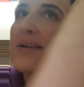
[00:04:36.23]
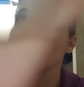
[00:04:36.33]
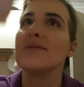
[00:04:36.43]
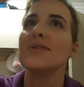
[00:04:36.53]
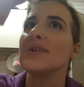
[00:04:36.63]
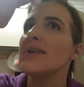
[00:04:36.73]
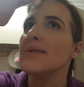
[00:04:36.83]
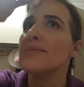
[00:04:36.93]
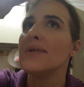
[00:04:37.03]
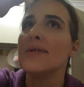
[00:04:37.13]
good
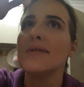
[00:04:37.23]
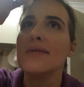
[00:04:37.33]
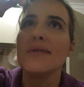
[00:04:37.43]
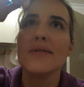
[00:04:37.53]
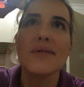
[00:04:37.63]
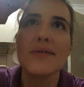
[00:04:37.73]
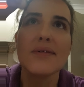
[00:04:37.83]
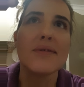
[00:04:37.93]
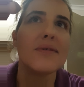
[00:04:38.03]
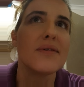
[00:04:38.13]
job,
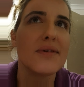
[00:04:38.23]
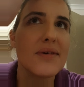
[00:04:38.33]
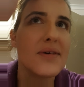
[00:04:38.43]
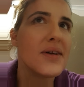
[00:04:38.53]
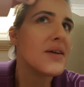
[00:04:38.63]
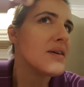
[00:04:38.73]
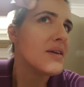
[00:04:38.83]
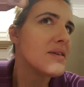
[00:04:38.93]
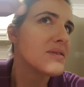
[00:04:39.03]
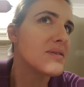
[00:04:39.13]
or
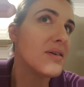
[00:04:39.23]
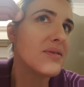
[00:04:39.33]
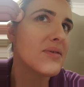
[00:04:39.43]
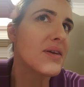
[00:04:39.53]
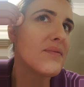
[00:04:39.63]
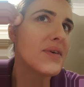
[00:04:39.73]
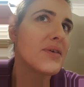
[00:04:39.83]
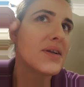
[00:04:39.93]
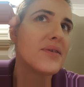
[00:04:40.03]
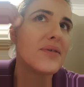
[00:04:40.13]
it's not looking
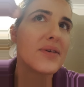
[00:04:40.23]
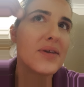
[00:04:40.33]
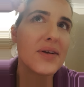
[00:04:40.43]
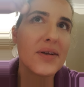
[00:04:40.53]
very good.